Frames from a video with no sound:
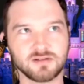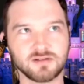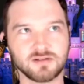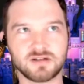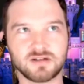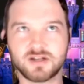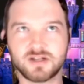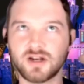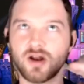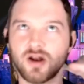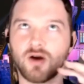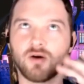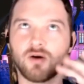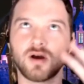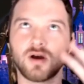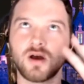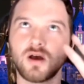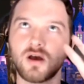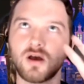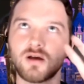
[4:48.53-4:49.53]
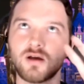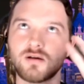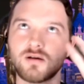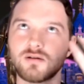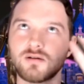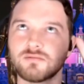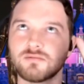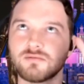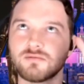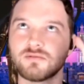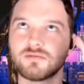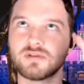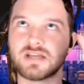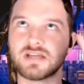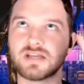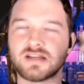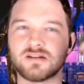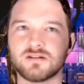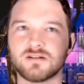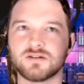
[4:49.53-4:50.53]
you know uh,
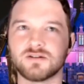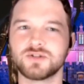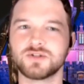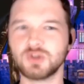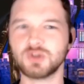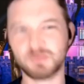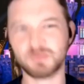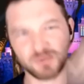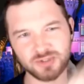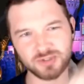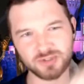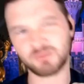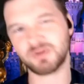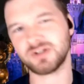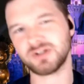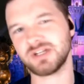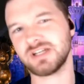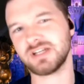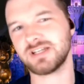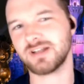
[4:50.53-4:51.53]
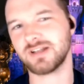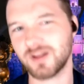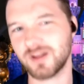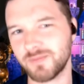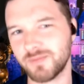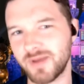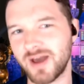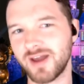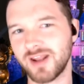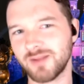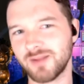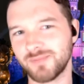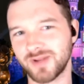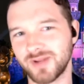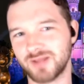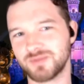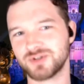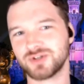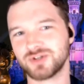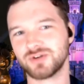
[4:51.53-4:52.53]
in super super detail about it but
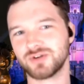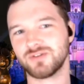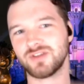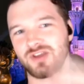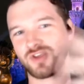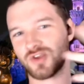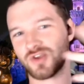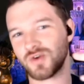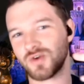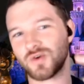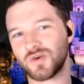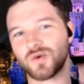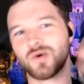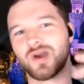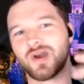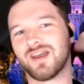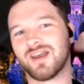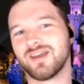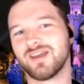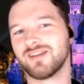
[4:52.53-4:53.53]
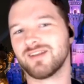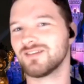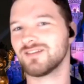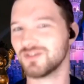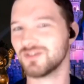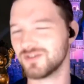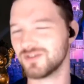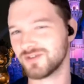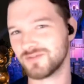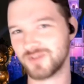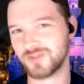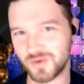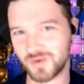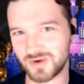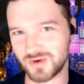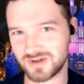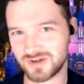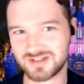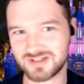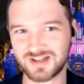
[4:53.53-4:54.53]
i'm sure that you and your
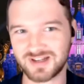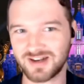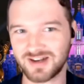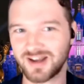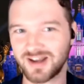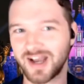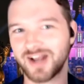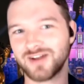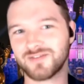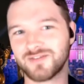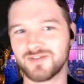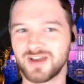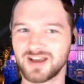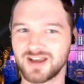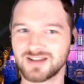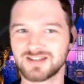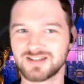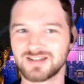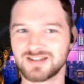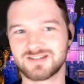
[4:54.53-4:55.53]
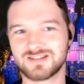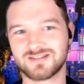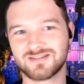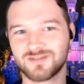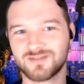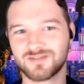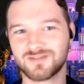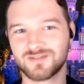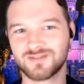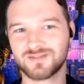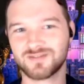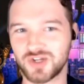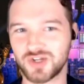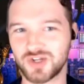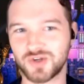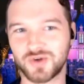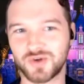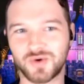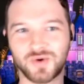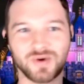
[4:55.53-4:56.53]
viewers can kind of guess what
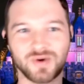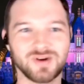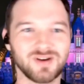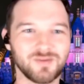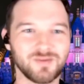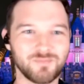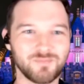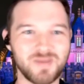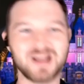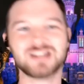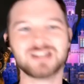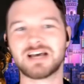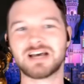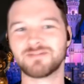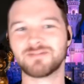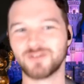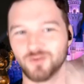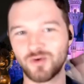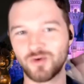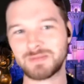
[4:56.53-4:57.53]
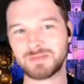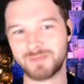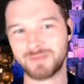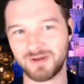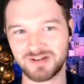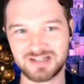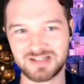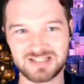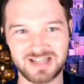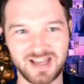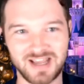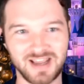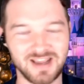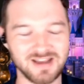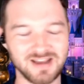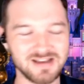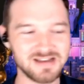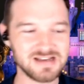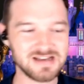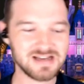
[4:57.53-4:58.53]
i do based off of what i'm about to
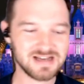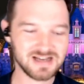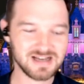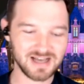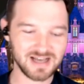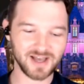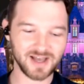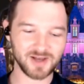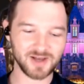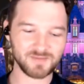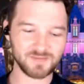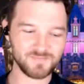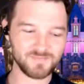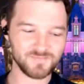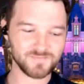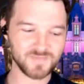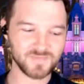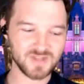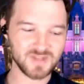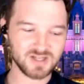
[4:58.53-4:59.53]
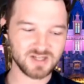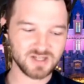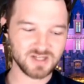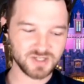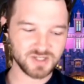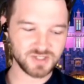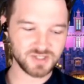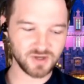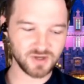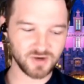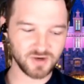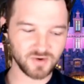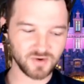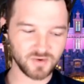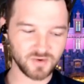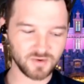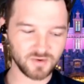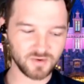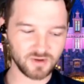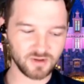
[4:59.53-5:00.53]
say mm-hmm. um
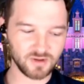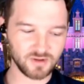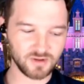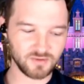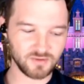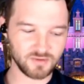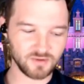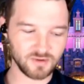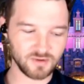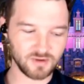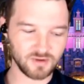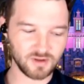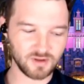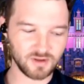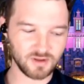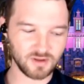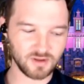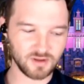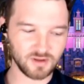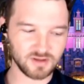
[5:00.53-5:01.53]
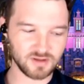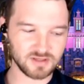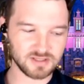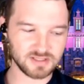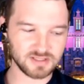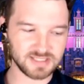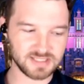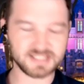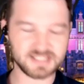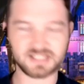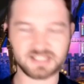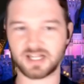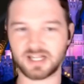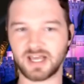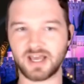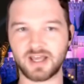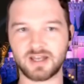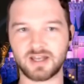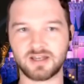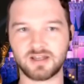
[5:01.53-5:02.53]
so
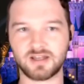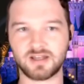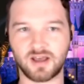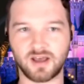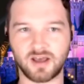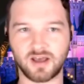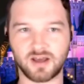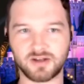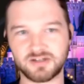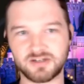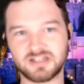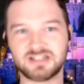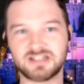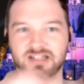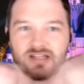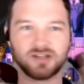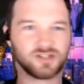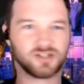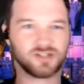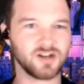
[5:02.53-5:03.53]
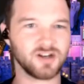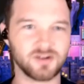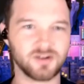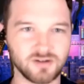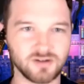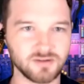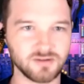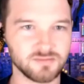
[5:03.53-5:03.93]
disneyland uh disney in general